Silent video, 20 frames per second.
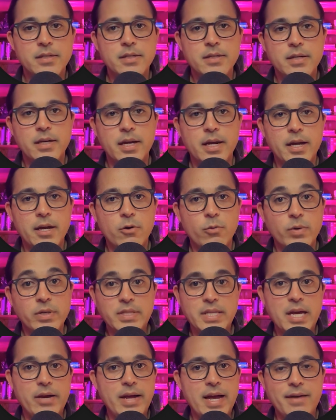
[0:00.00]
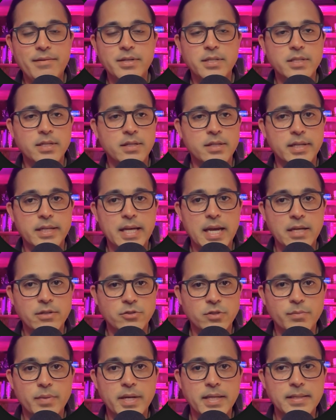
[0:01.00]
without having to click
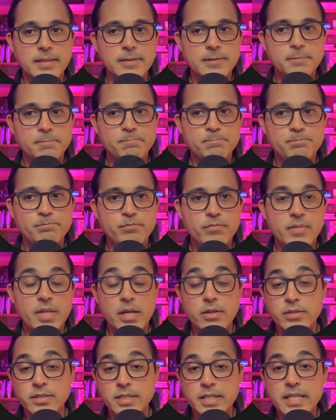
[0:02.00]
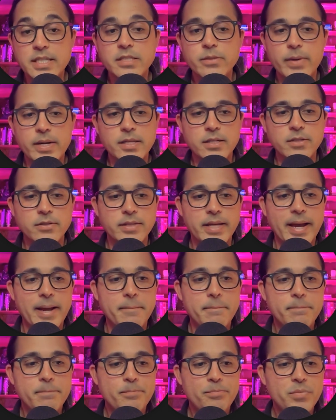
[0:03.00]
extra buttons? Now, there's an easy way to do
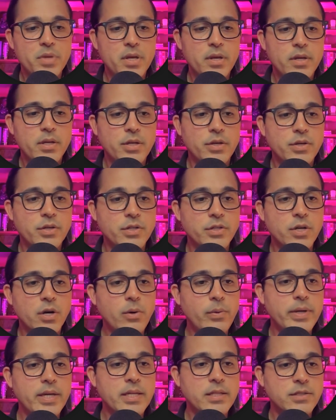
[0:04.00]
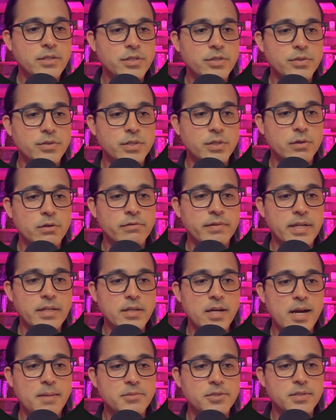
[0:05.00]
that. You can go into your
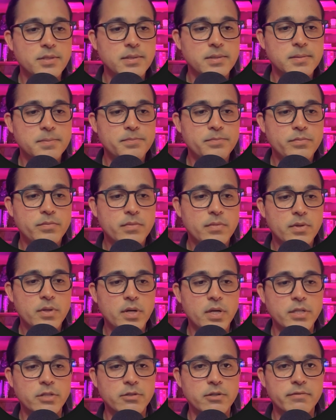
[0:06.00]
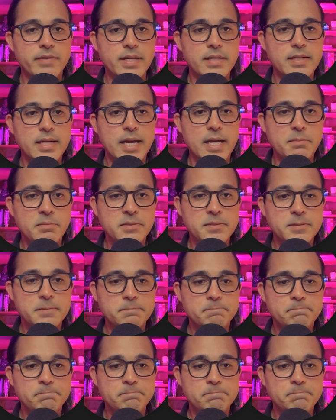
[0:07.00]
event options under event types,